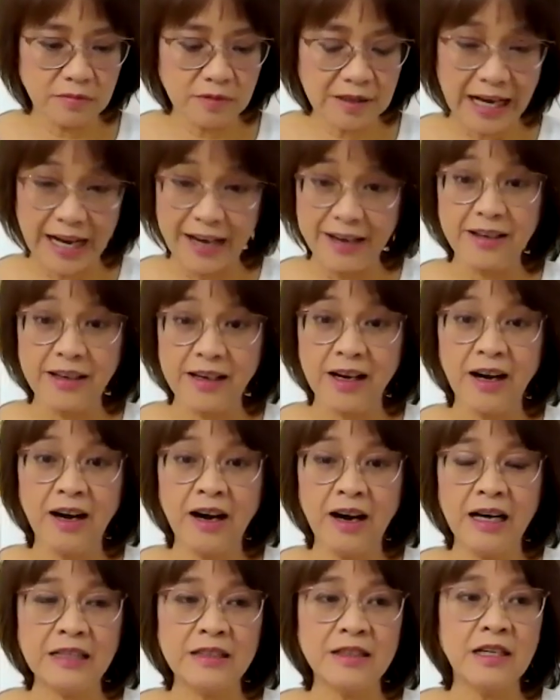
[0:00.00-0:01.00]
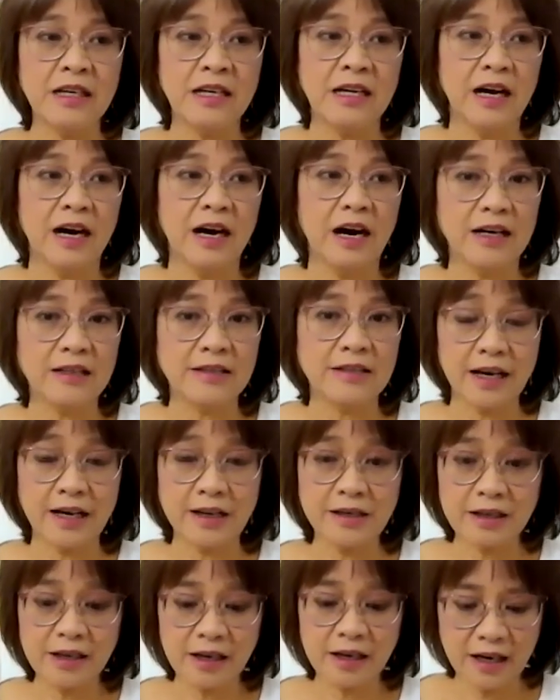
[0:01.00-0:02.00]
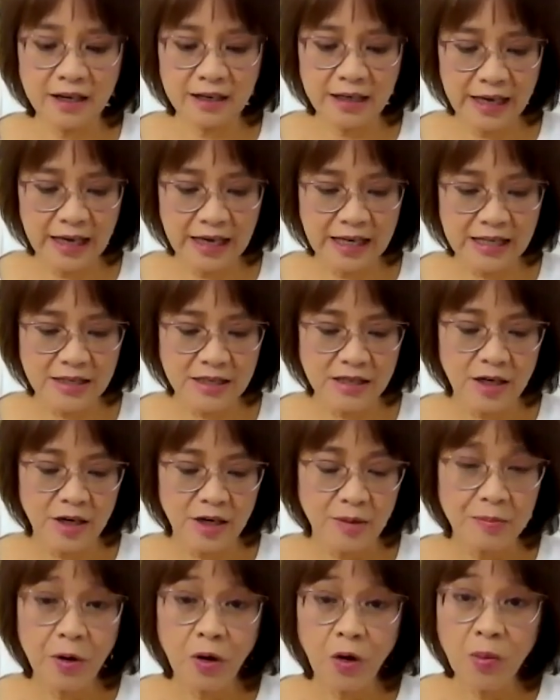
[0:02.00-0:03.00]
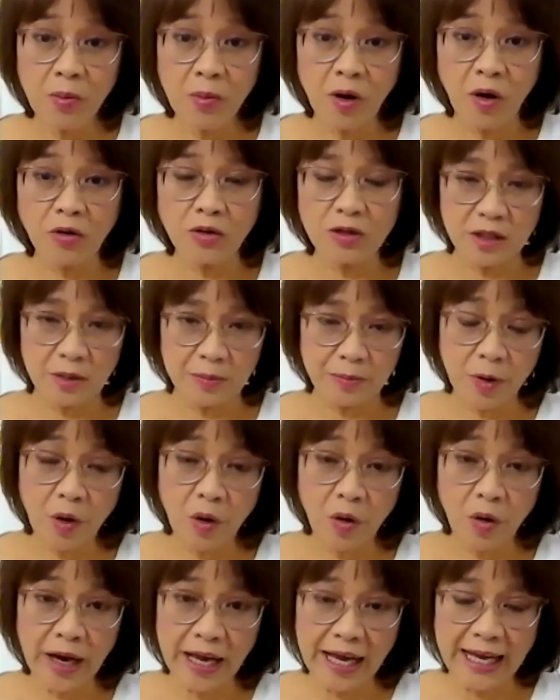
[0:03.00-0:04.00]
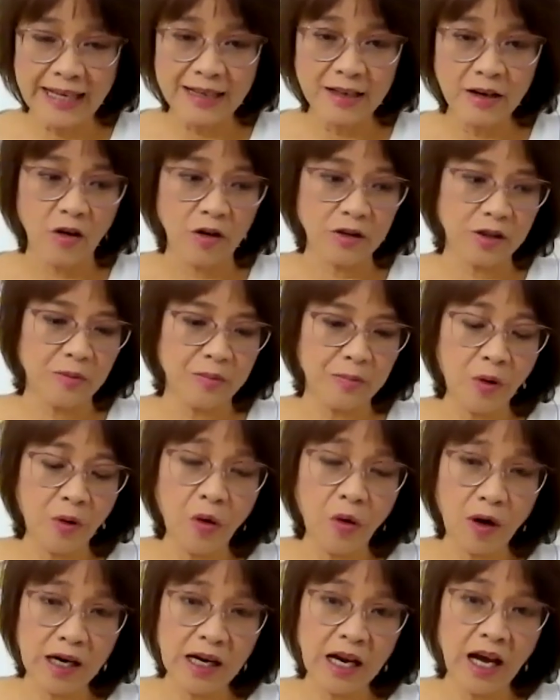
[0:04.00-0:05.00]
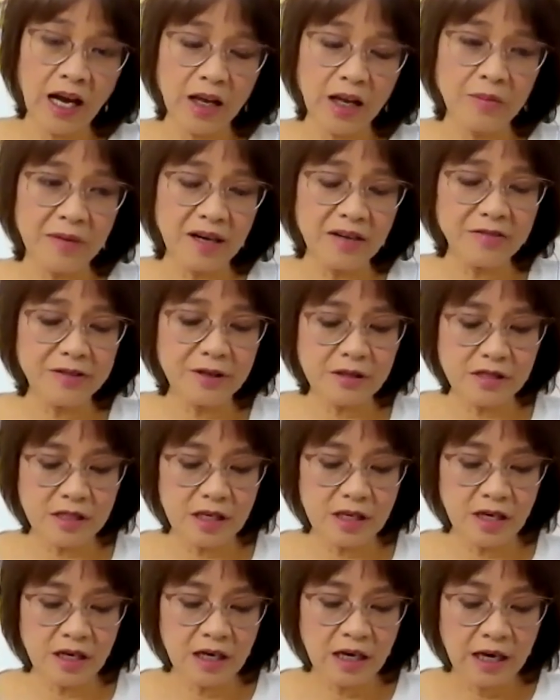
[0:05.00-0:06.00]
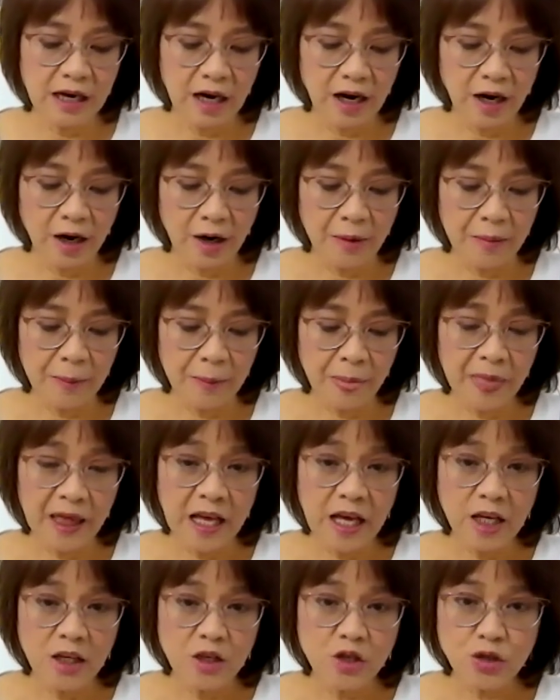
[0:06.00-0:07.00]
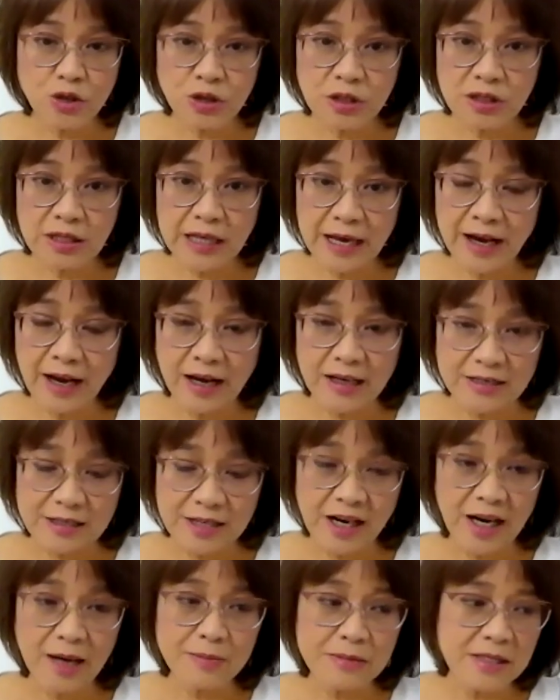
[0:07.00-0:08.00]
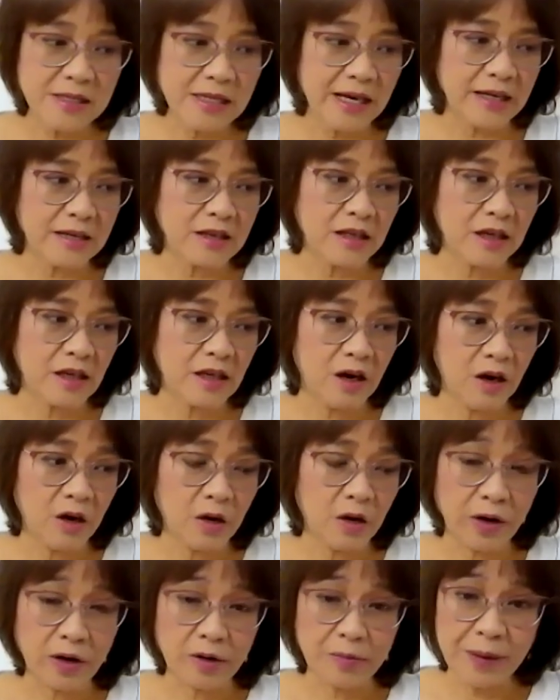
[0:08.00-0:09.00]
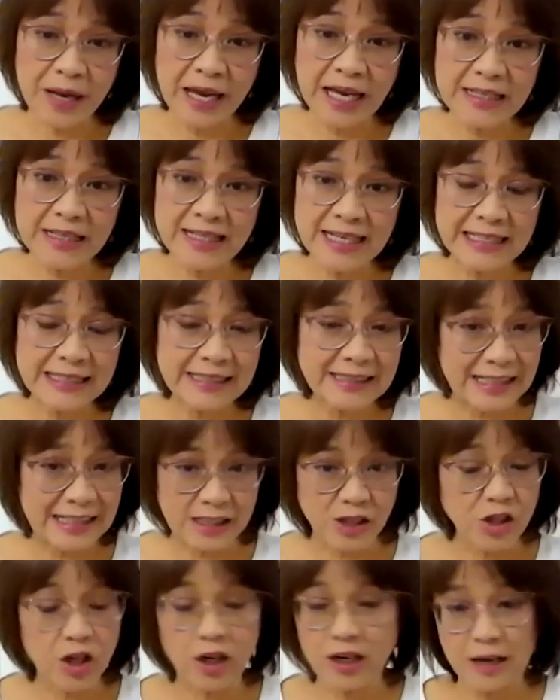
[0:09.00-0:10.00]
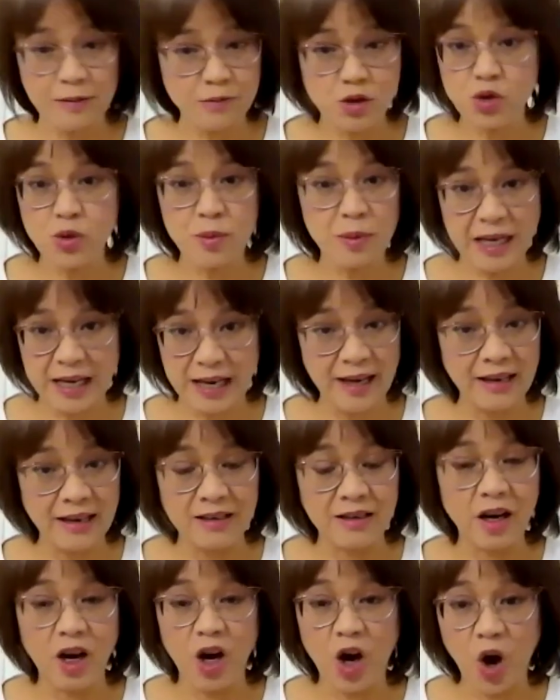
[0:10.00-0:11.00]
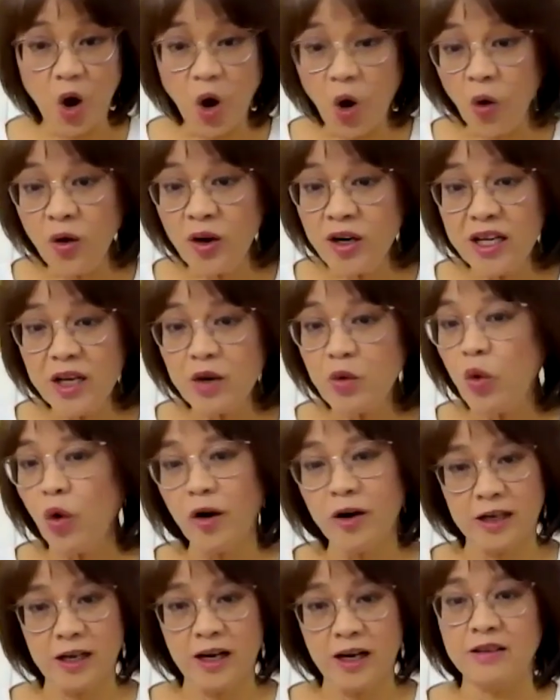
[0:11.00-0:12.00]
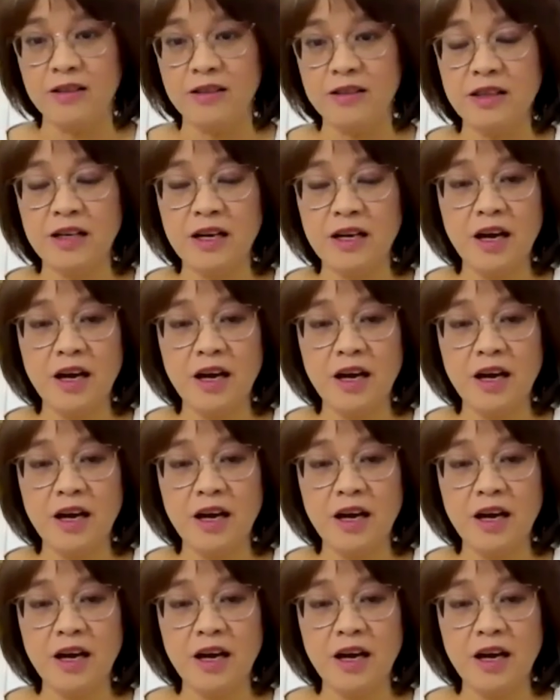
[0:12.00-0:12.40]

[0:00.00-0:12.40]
Diana Khan has POMO, the pour ink or the pour color methods. Um, there are times that her painting does not have Sumi ink, only watercolor